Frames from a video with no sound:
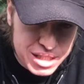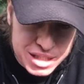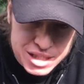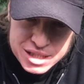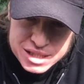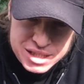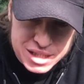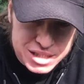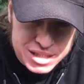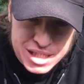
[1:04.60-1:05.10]

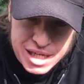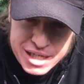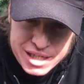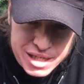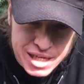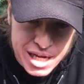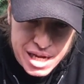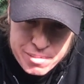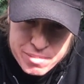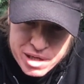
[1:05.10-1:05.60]
he's a
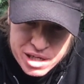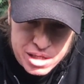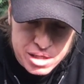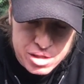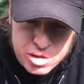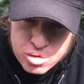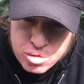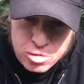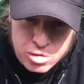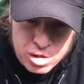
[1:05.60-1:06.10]

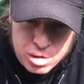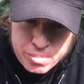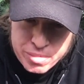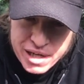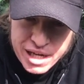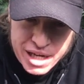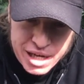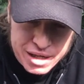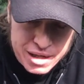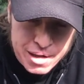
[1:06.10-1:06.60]
dynamic
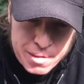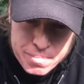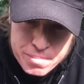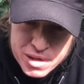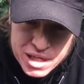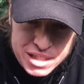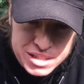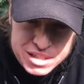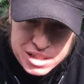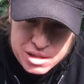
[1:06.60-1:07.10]
quarterback,
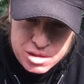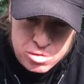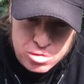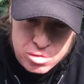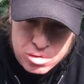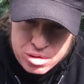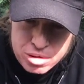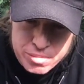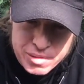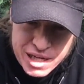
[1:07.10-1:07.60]
amazing
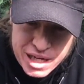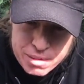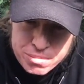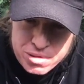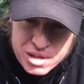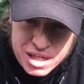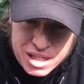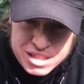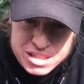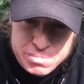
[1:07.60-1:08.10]
quarterback
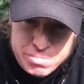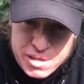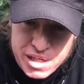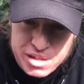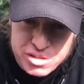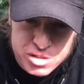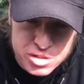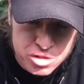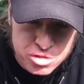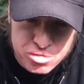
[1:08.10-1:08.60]

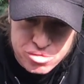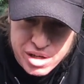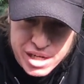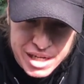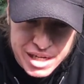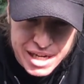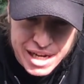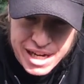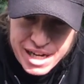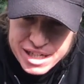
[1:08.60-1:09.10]
prospect,
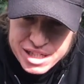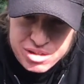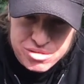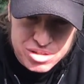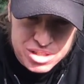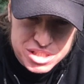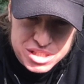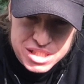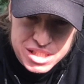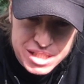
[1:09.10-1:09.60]
great
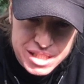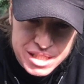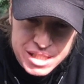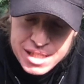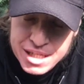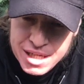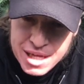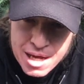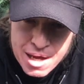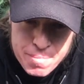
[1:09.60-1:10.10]
accuracy,
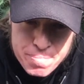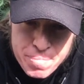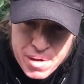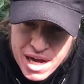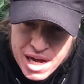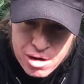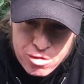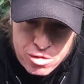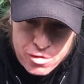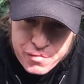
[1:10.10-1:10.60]

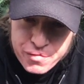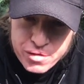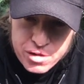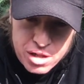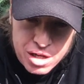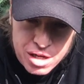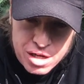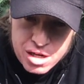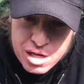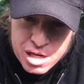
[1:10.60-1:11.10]
powerful
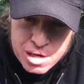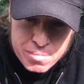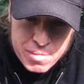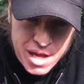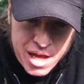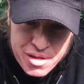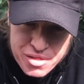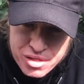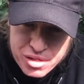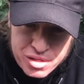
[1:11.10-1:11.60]
arm,
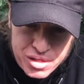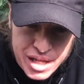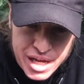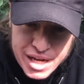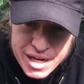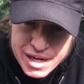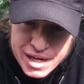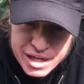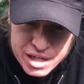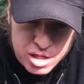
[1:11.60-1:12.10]

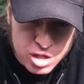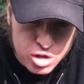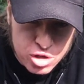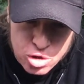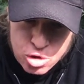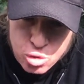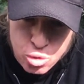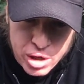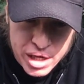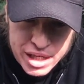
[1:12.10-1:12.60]
athletic,
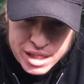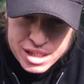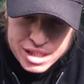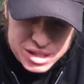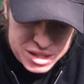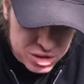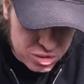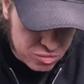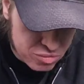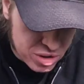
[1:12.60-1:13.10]
quick
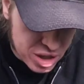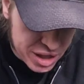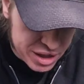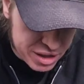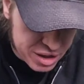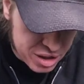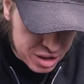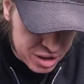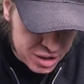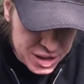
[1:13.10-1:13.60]
as a
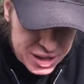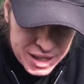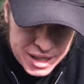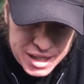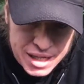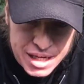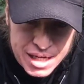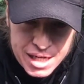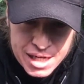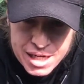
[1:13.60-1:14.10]
runner,
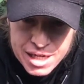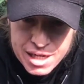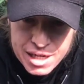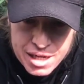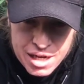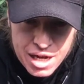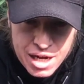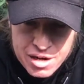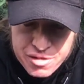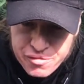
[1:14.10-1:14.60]

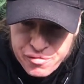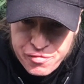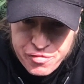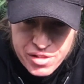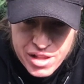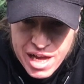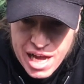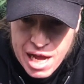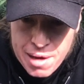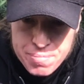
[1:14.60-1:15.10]

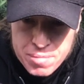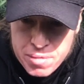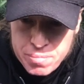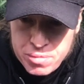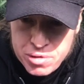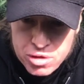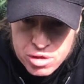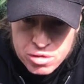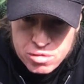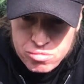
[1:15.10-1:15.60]

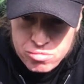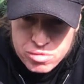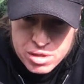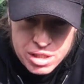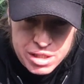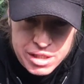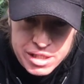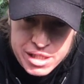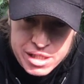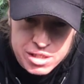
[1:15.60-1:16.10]
unflappable,
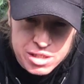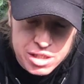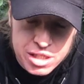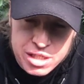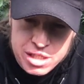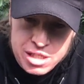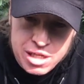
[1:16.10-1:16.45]
really good